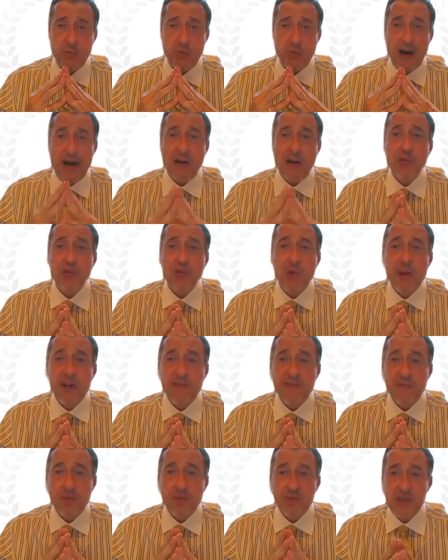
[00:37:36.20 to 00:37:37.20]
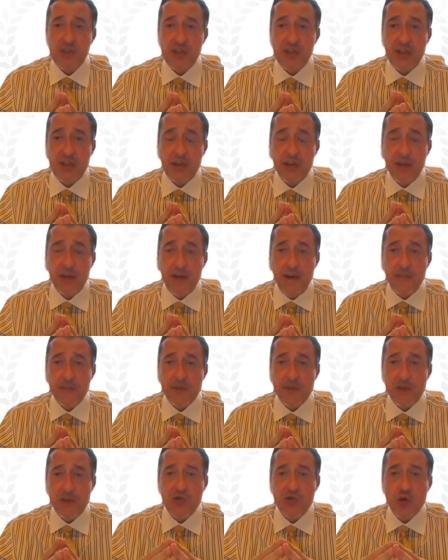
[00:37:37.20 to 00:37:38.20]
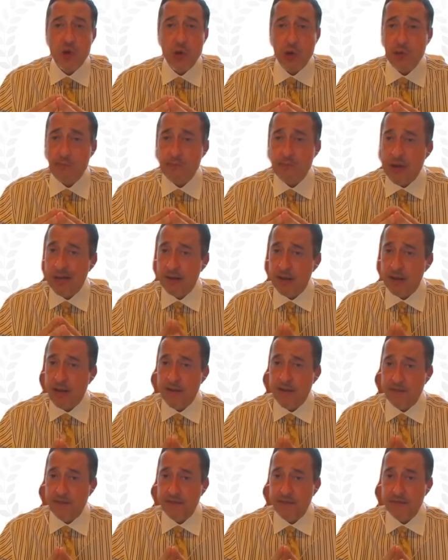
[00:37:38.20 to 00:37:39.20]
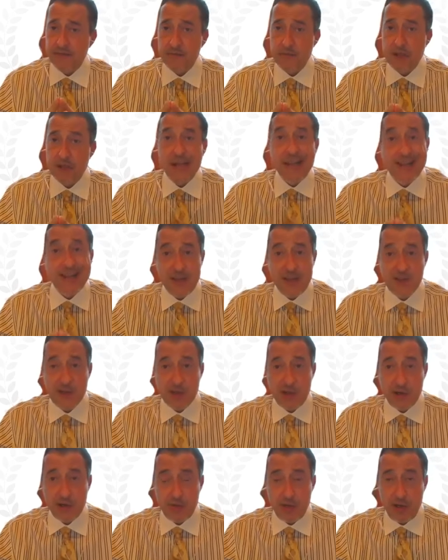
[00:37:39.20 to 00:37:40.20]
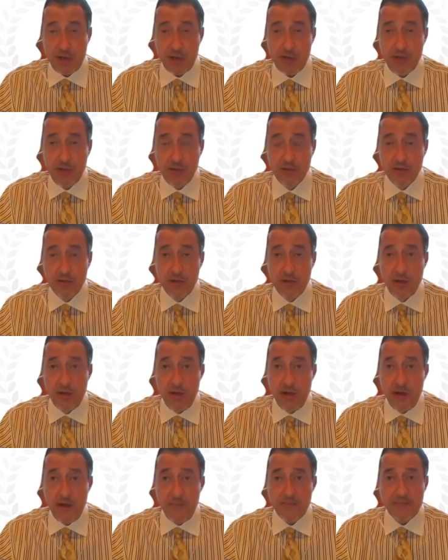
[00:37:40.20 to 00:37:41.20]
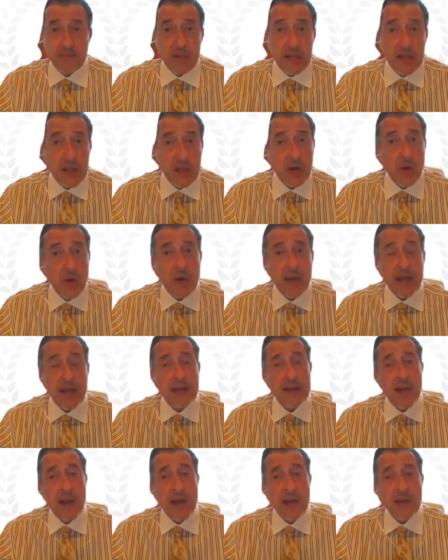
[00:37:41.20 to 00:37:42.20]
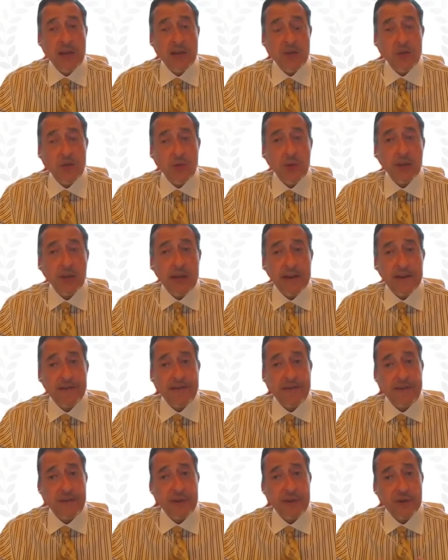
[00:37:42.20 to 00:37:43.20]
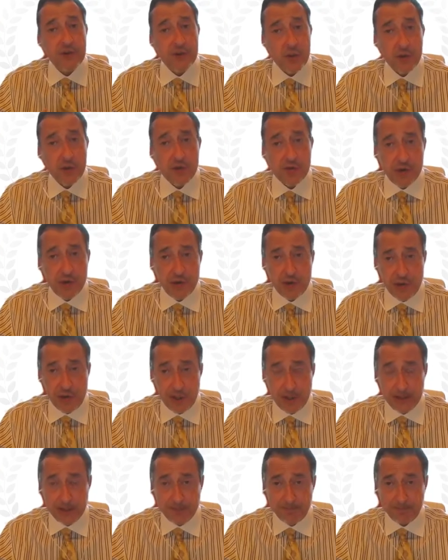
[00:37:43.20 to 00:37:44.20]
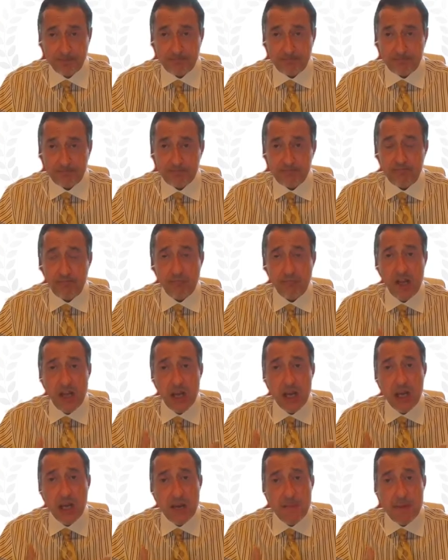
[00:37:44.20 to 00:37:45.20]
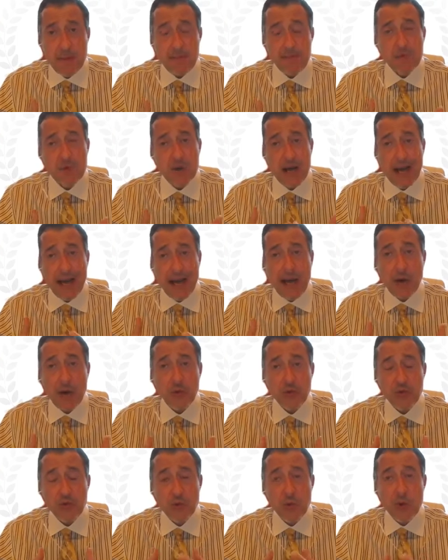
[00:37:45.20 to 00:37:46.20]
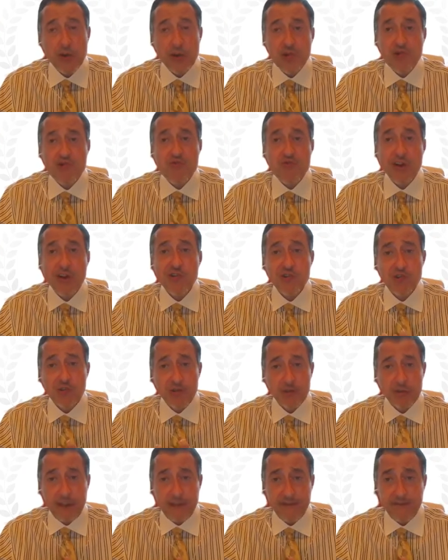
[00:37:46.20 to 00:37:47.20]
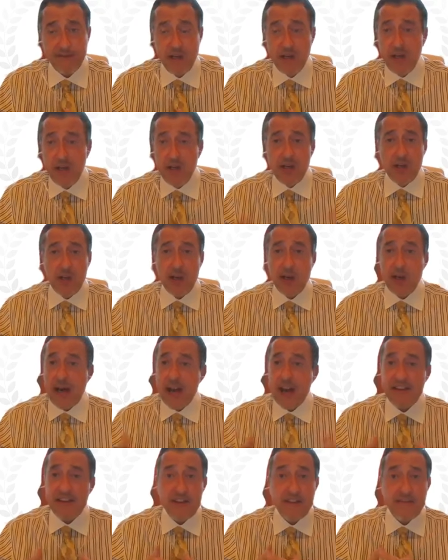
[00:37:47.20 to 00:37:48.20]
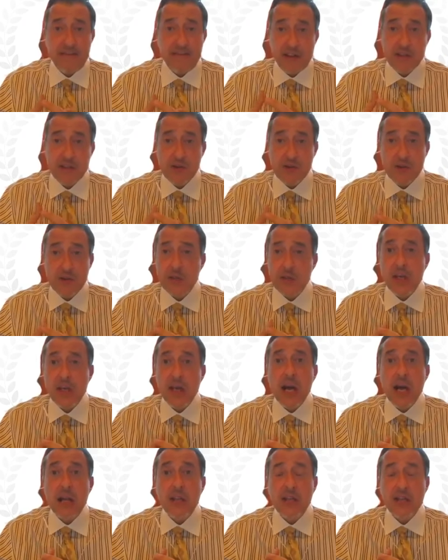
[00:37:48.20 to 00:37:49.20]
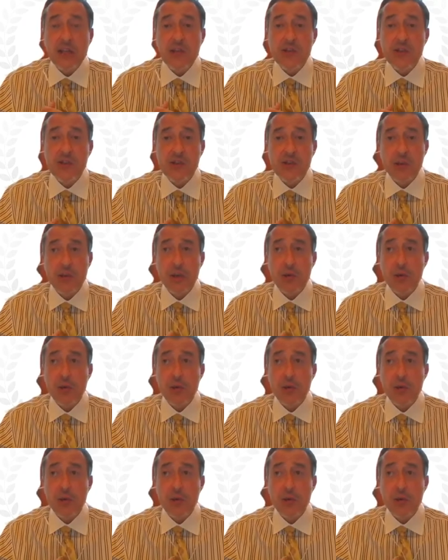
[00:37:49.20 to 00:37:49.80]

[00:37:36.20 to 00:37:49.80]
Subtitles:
How do I foresee enjoying my life in this career? And do a lot of soul searching and come up with how do you want to structure your life. I have had certainly colleagues